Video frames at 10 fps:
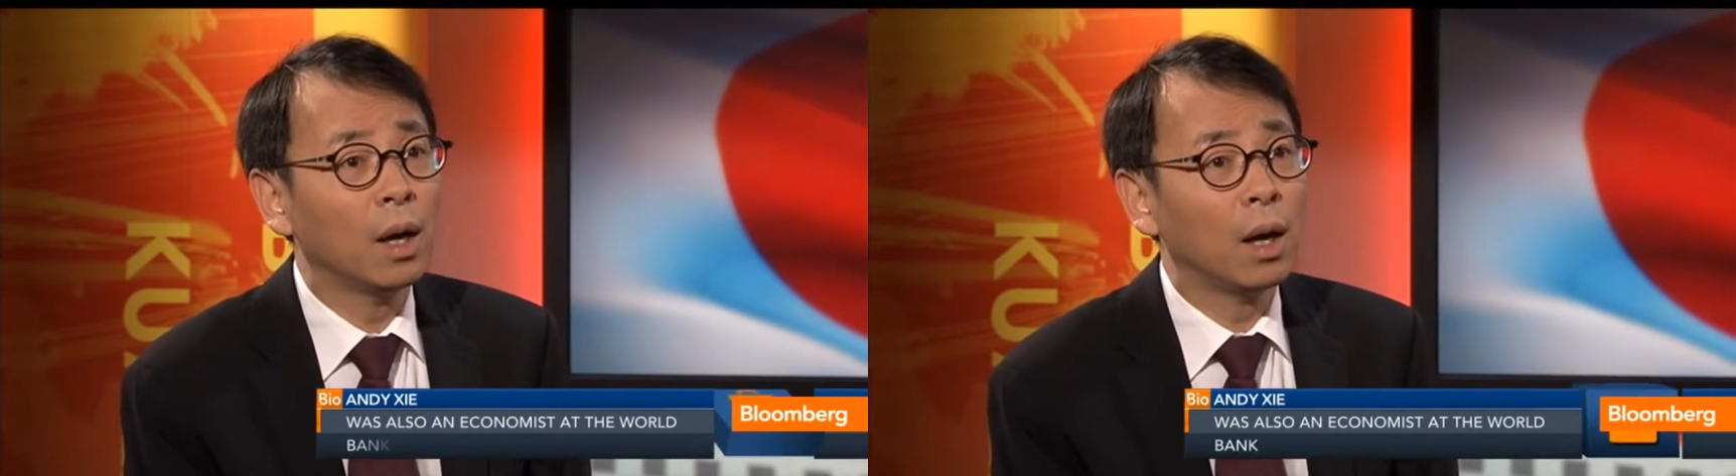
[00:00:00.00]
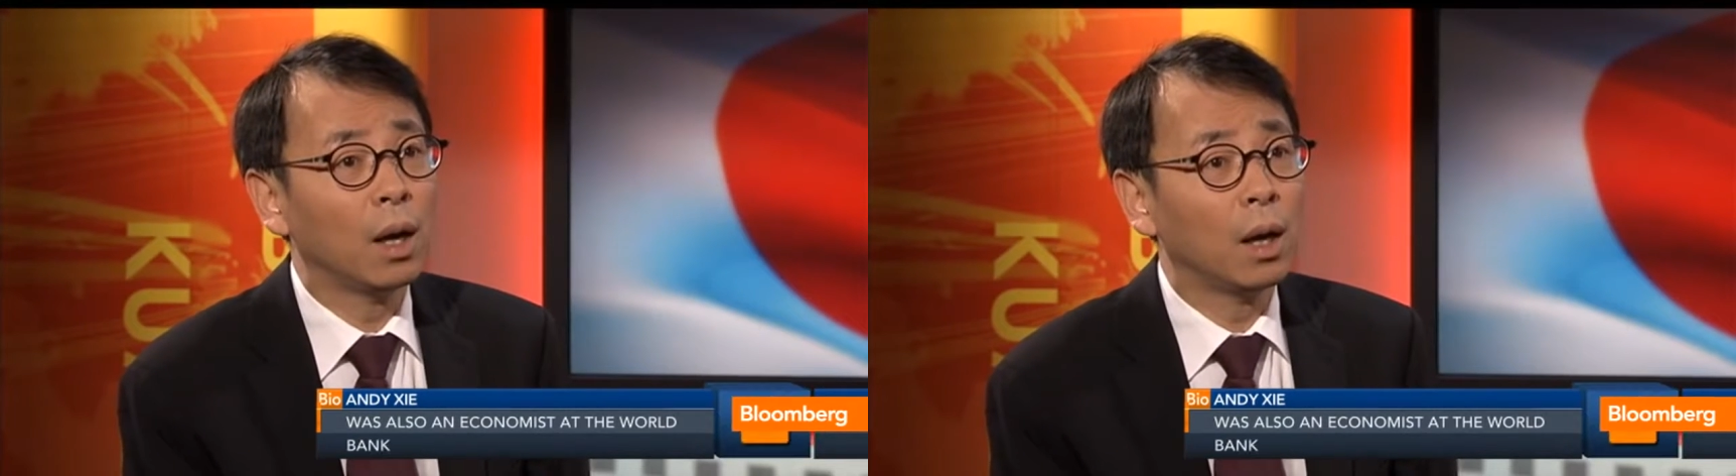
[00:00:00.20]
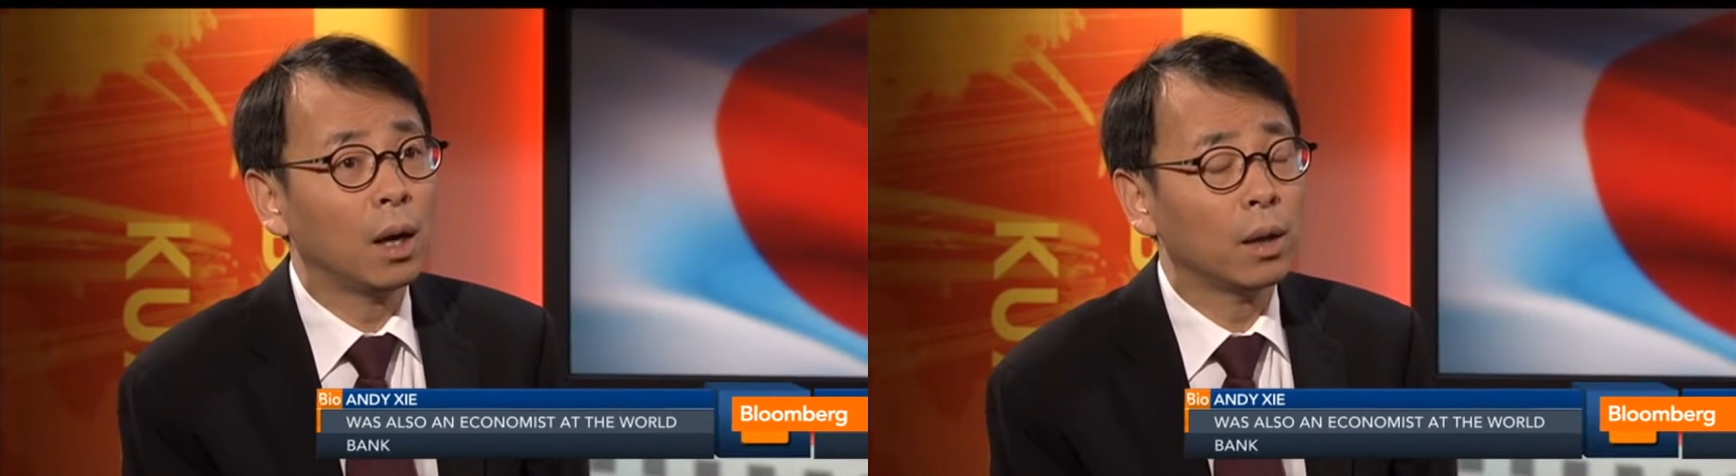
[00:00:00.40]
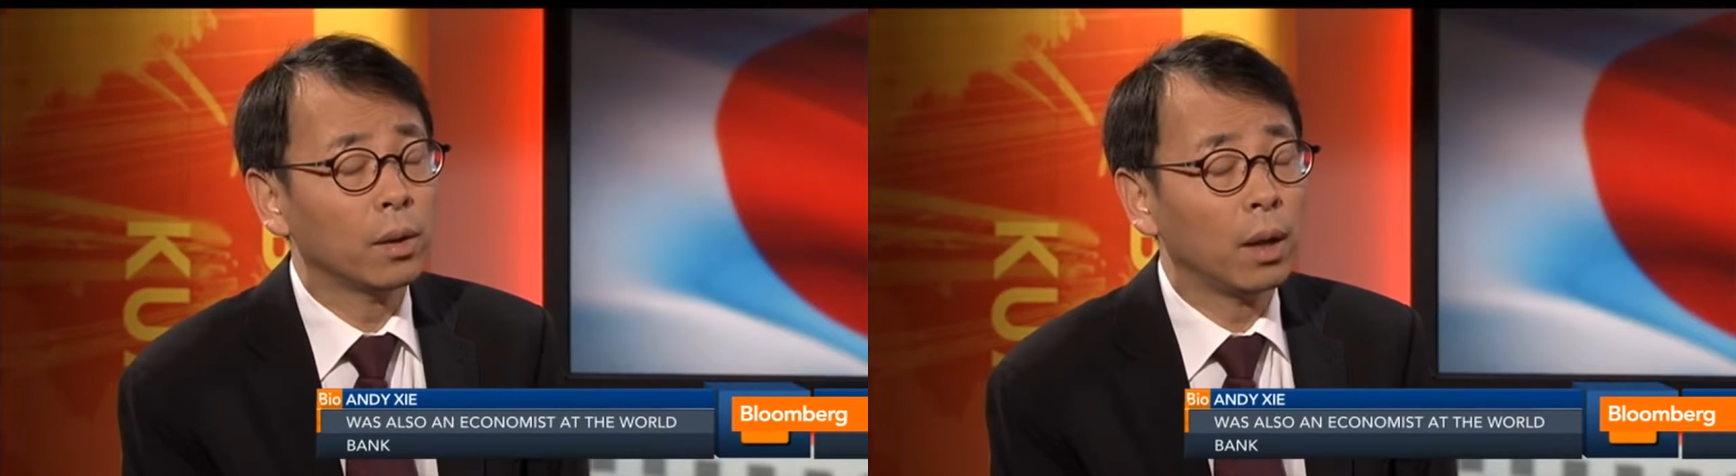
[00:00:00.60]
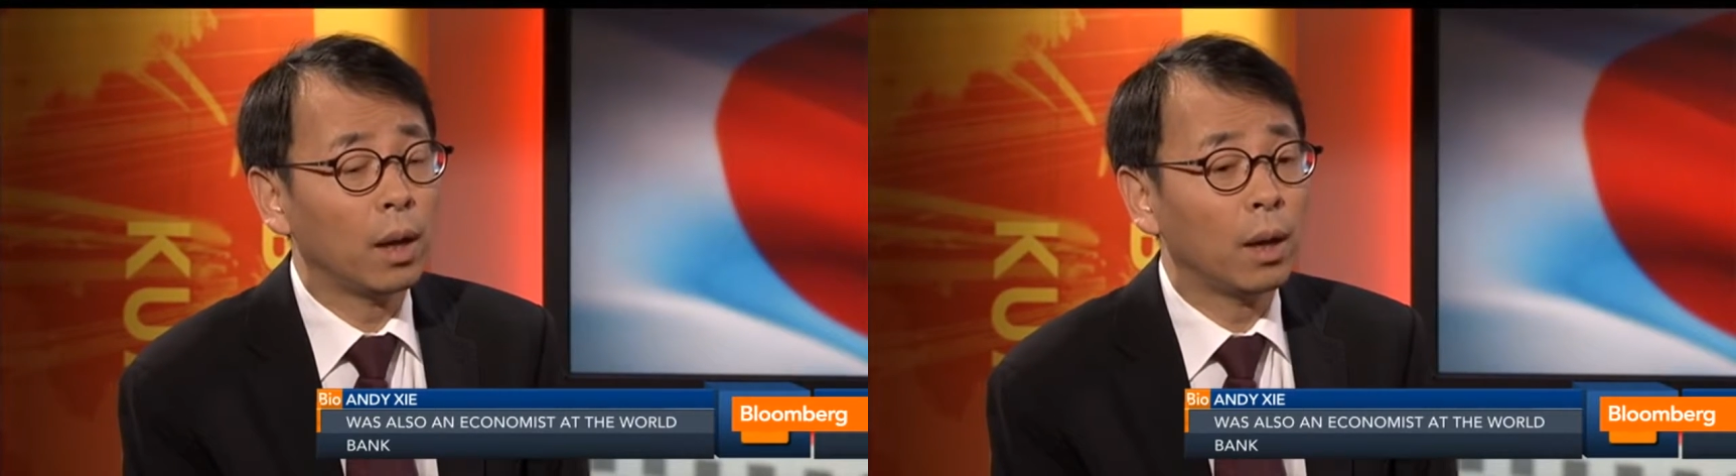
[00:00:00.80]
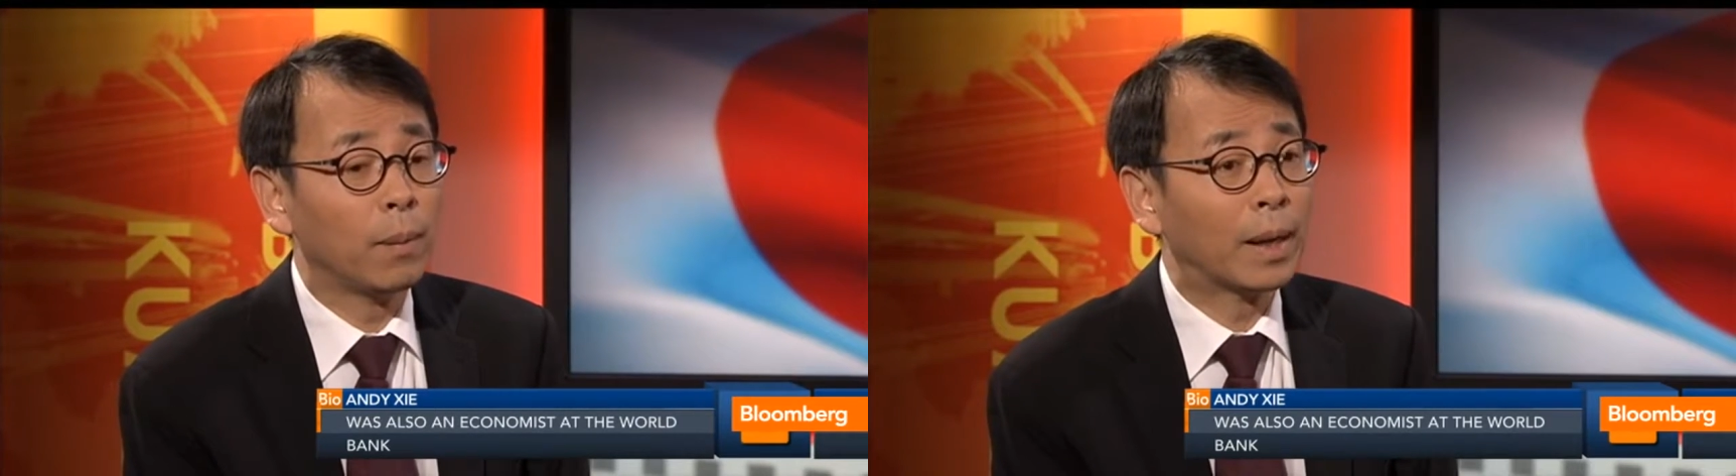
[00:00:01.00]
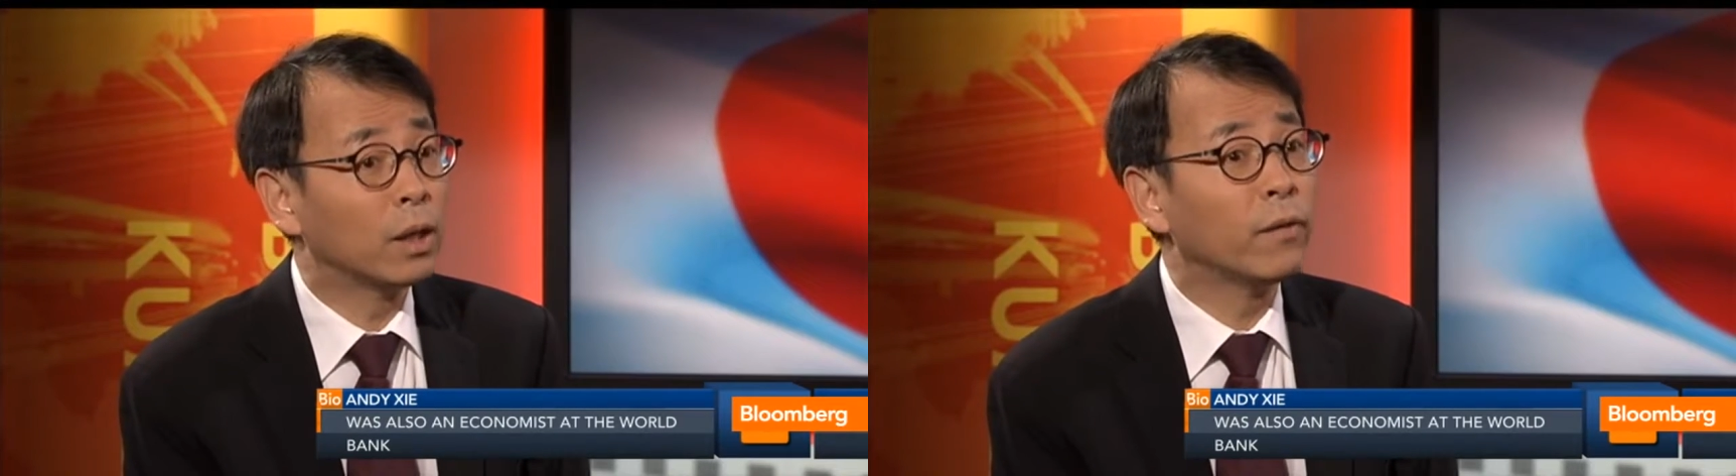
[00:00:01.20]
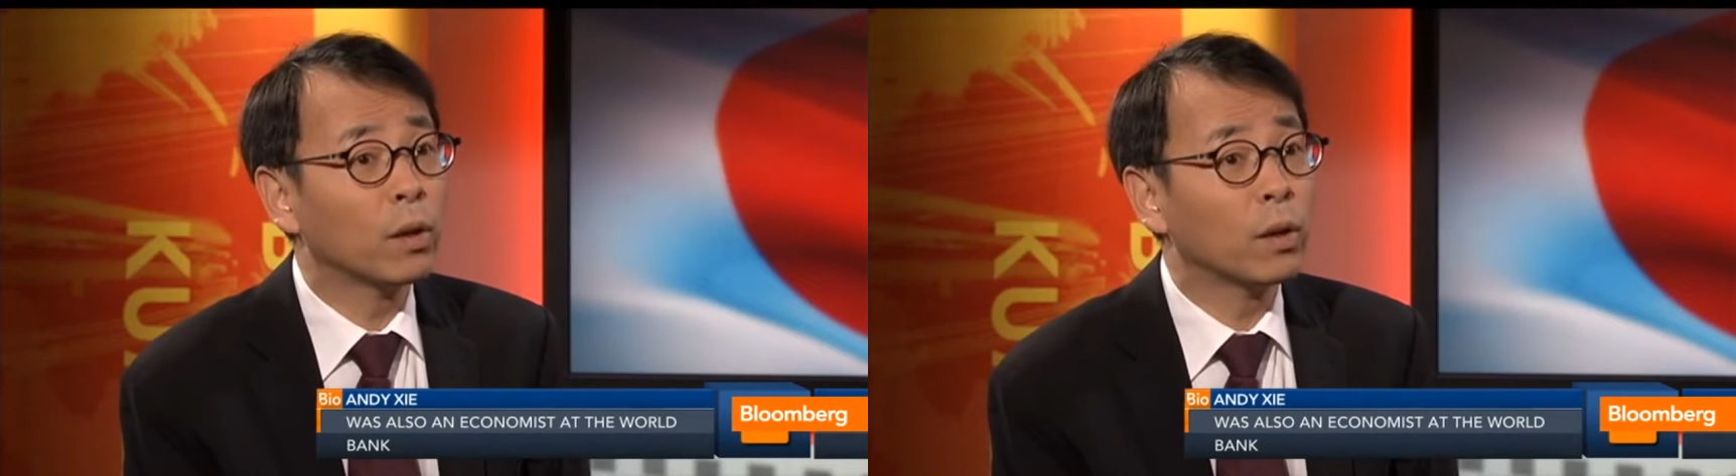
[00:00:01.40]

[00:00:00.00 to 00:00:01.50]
But even